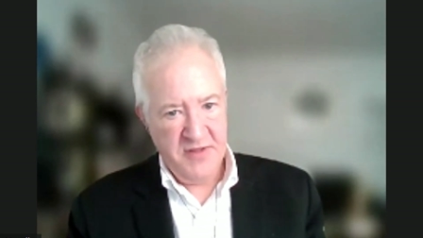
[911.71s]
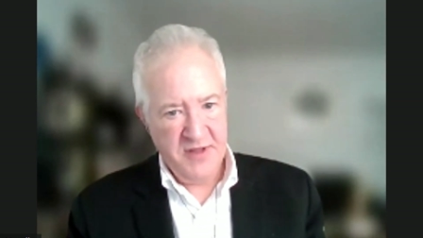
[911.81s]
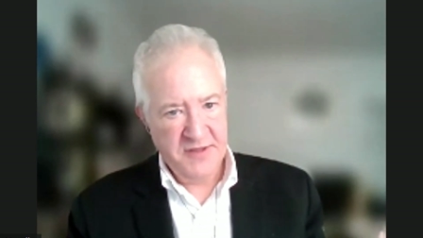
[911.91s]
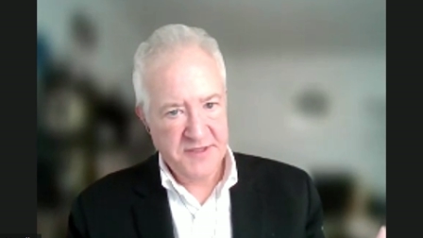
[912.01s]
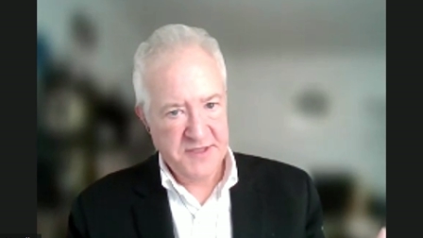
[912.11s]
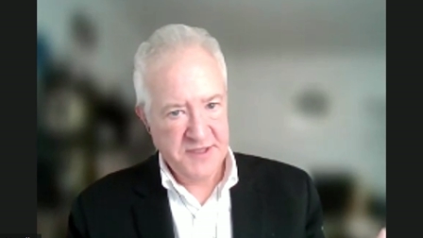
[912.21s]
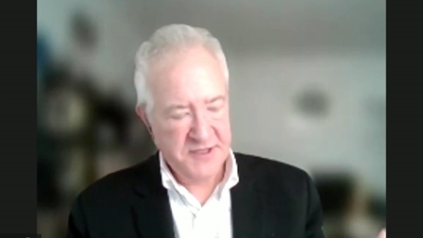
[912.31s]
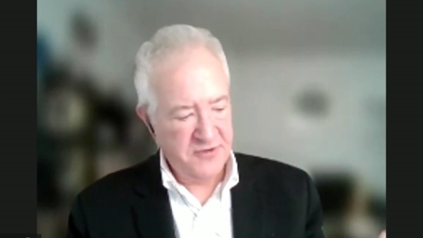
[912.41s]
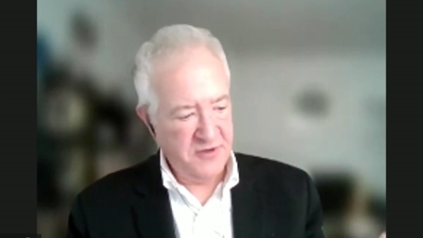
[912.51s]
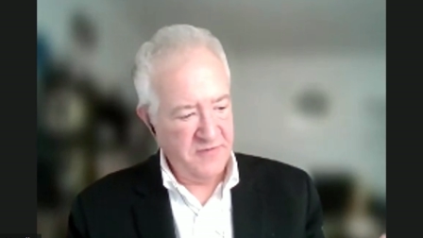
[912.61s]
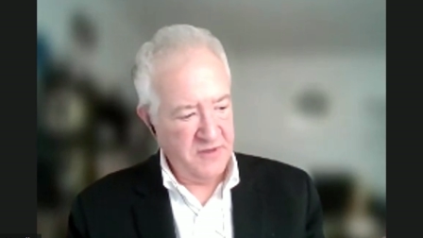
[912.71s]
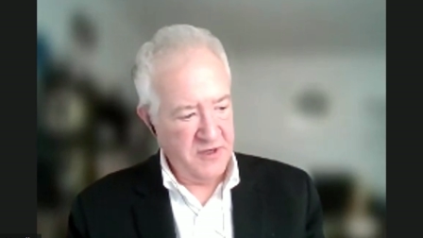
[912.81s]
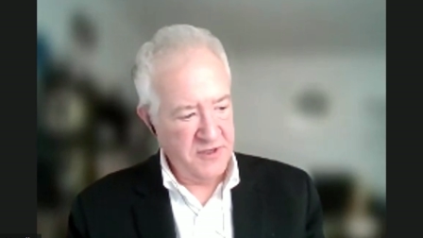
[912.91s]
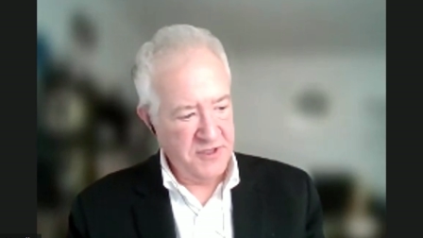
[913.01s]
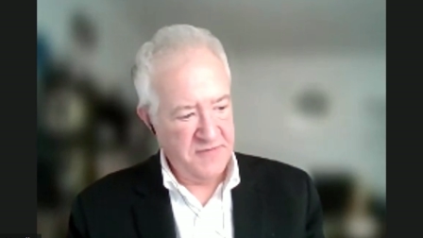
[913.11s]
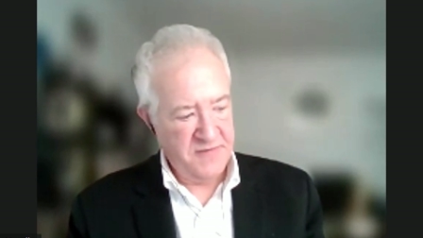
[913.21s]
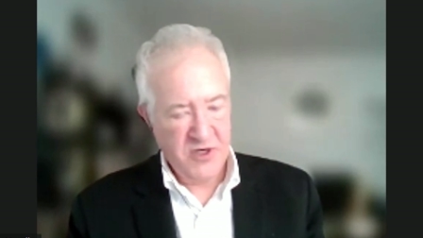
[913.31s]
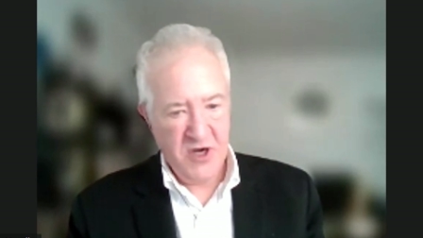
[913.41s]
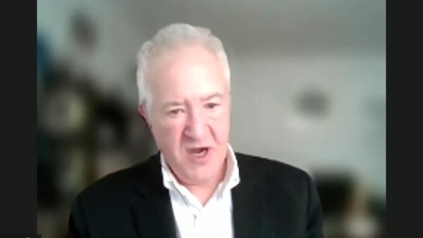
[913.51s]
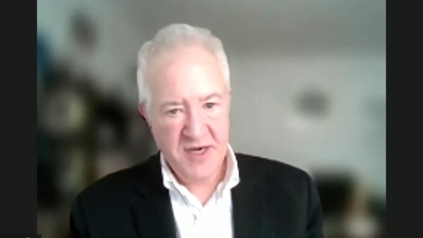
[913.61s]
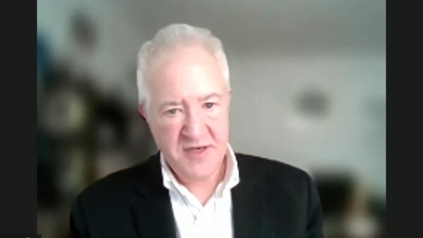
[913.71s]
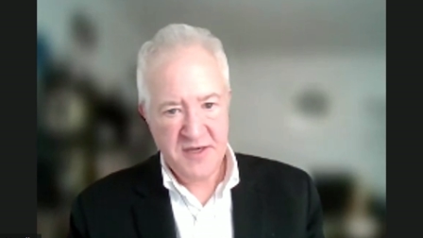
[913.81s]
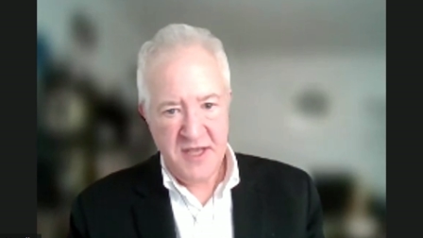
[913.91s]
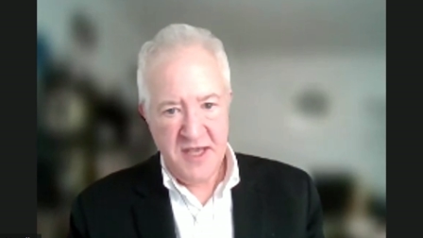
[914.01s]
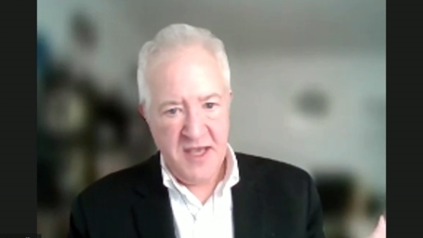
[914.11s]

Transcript: that this is sort of a largely forgotten